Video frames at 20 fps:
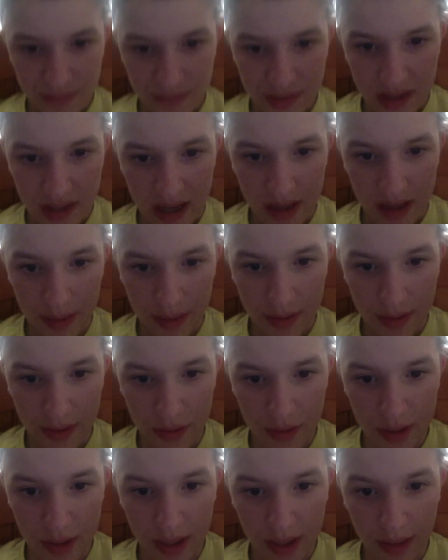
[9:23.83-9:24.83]
I'll see you
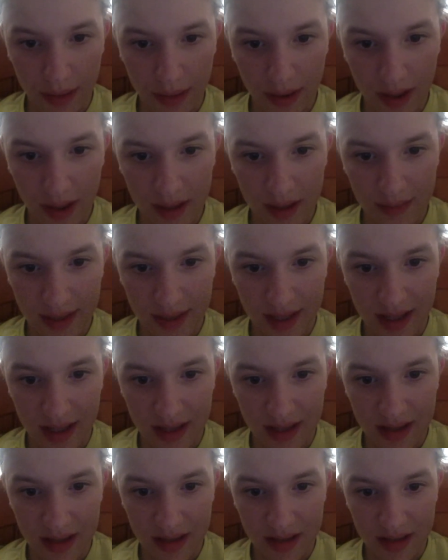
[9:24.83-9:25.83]
next time
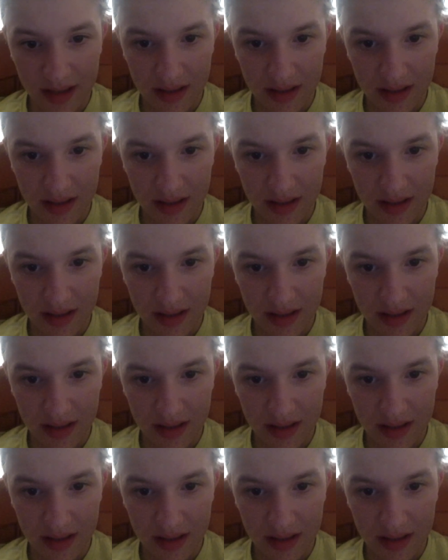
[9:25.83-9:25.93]
in.